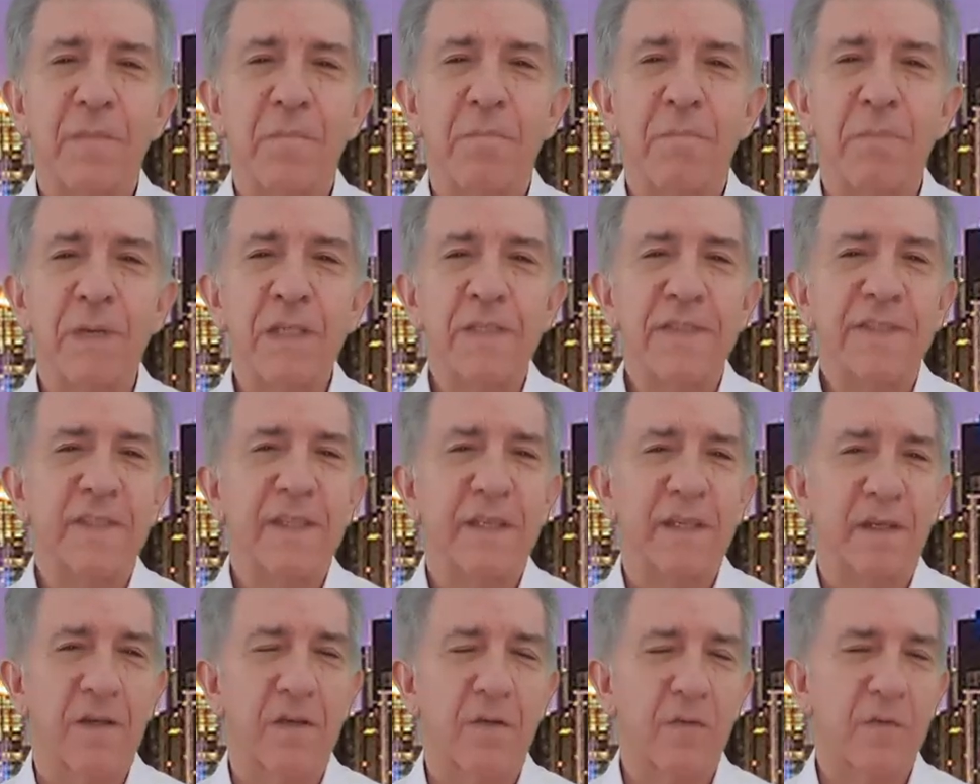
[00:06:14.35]

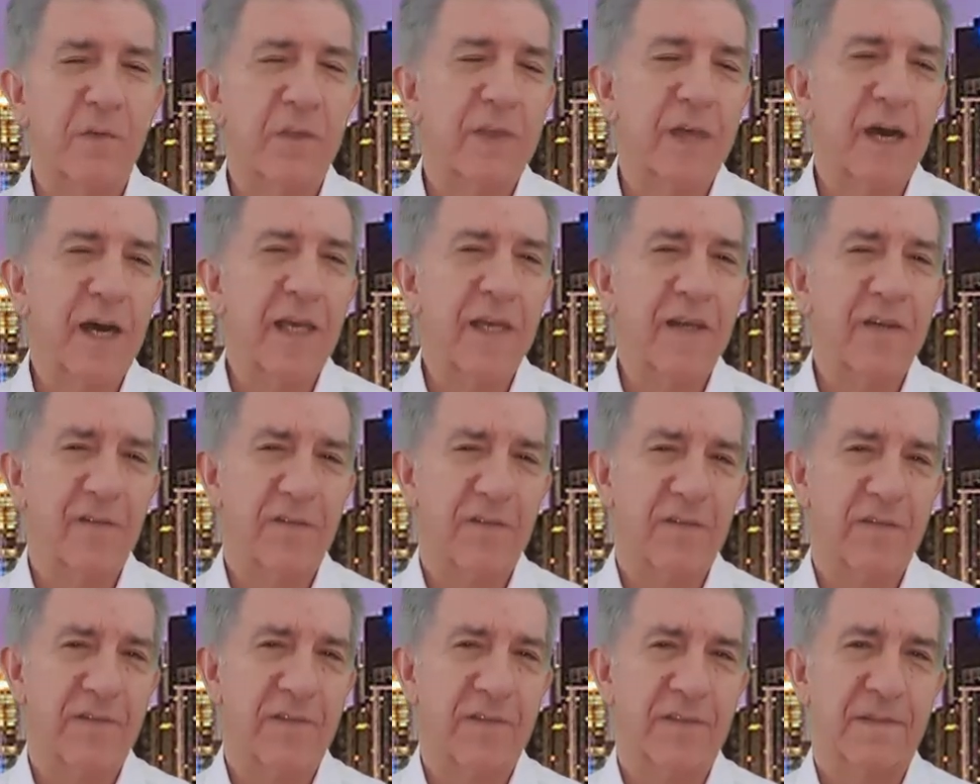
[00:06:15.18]
messing with
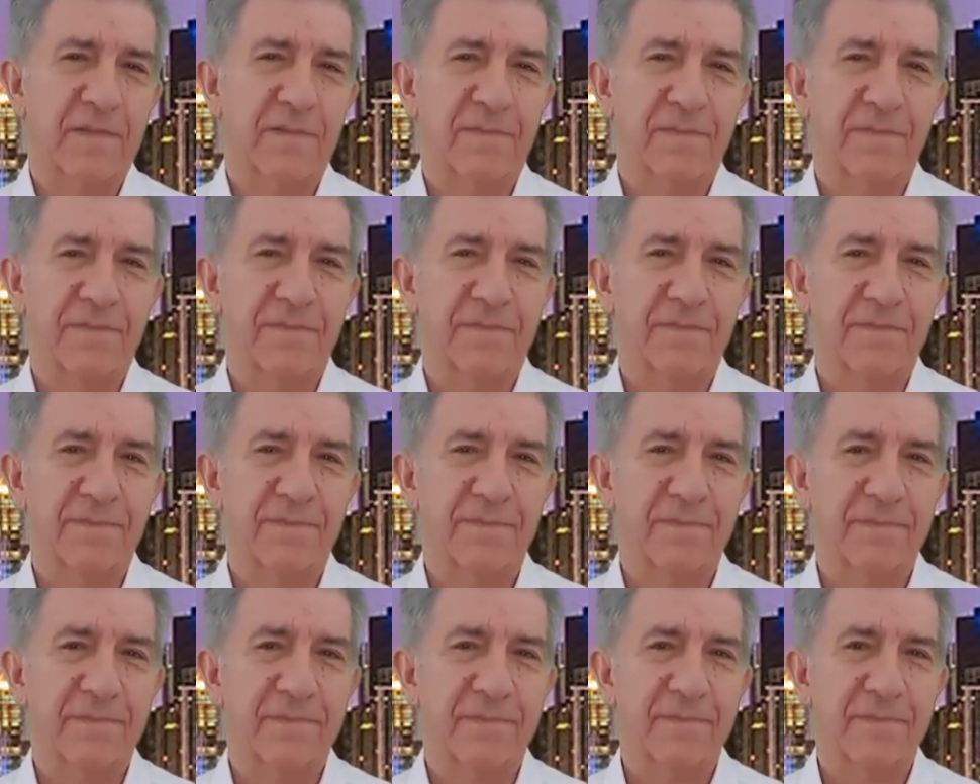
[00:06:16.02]
idols?
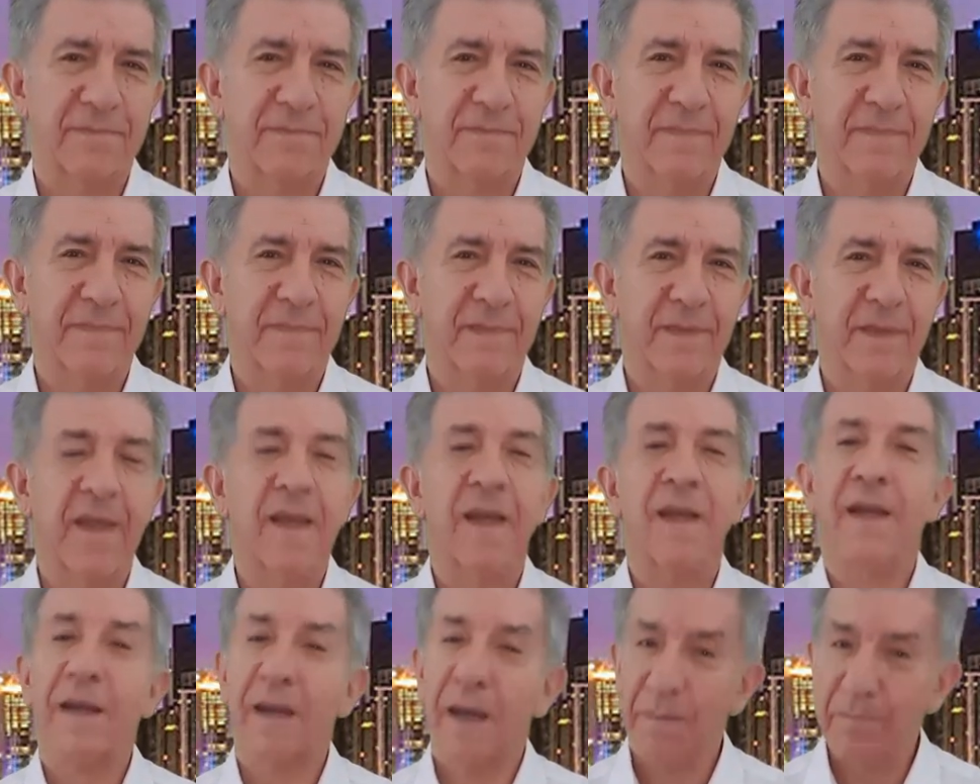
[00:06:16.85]

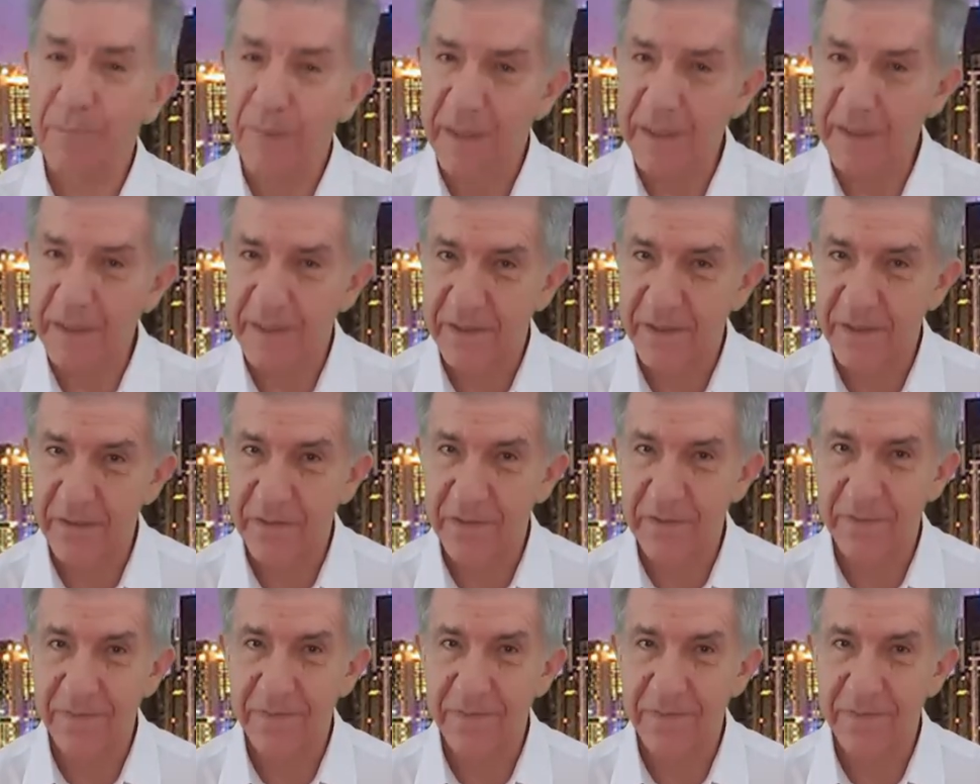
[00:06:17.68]
God bless you.